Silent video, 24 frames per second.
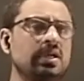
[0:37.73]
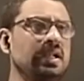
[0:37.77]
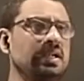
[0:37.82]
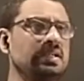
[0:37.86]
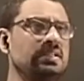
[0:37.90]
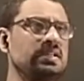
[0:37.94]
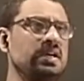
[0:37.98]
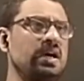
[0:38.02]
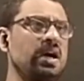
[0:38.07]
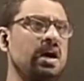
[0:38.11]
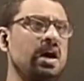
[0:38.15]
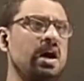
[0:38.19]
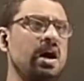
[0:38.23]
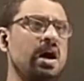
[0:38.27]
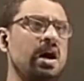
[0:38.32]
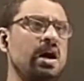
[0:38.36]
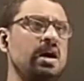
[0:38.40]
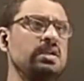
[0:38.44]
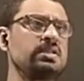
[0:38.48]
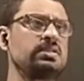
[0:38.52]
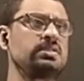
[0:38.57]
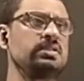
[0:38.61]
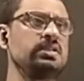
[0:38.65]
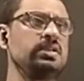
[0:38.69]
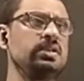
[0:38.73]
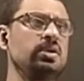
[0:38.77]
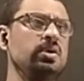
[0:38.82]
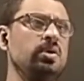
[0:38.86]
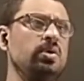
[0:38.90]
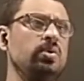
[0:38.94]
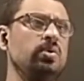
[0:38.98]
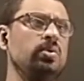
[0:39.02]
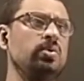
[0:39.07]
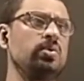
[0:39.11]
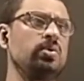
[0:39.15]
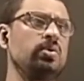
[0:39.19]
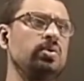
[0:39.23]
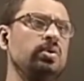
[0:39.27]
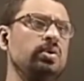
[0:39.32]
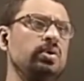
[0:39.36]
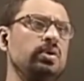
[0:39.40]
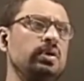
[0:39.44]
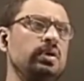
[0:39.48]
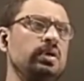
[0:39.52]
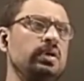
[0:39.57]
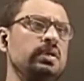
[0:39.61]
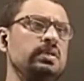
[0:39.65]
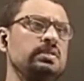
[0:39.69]
Let R0
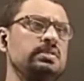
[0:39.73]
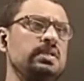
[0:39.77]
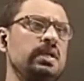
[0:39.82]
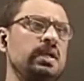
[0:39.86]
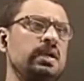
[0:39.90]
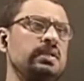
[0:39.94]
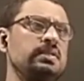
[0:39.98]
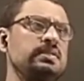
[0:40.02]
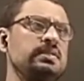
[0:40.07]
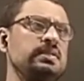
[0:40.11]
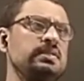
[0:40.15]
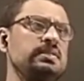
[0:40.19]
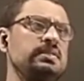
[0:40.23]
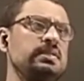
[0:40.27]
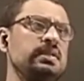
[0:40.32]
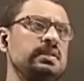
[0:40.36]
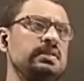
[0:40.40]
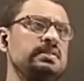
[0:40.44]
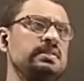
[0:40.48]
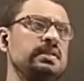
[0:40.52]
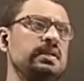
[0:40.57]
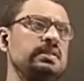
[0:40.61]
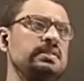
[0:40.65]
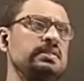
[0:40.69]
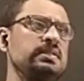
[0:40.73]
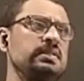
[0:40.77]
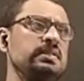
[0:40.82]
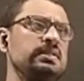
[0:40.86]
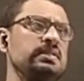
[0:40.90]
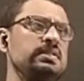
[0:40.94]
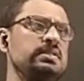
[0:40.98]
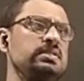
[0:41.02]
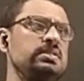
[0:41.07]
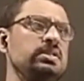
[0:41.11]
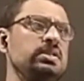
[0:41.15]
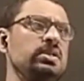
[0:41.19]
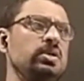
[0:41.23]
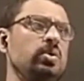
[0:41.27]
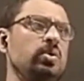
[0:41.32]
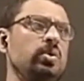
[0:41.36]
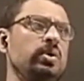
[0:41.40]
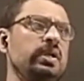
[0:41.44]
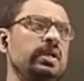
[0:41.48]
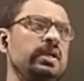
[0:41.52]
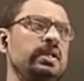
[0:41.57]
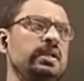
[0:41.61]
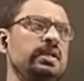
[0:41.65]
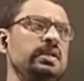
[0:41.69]
is the resistance at
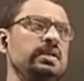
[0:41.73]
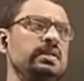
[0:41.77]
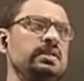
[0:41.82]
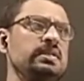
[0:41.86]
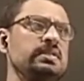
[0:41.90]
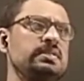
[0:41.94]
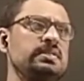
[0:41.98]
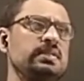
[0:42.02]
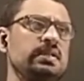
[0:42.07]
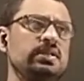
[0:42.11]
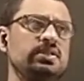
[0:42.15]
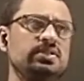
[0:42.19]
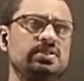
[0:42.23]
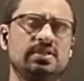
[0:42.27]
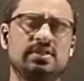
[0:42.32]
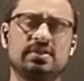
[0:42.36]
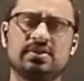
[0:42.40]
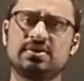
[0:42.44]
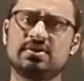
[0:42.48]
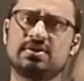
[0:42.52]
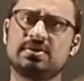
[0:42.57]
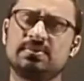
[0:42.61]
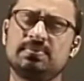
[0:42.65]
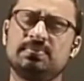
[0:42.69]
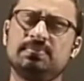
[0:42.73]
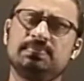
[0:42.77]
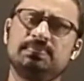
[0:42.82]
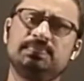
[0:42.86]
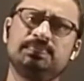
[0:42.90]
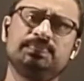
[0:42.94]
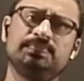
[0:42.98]
0 degree Celsius.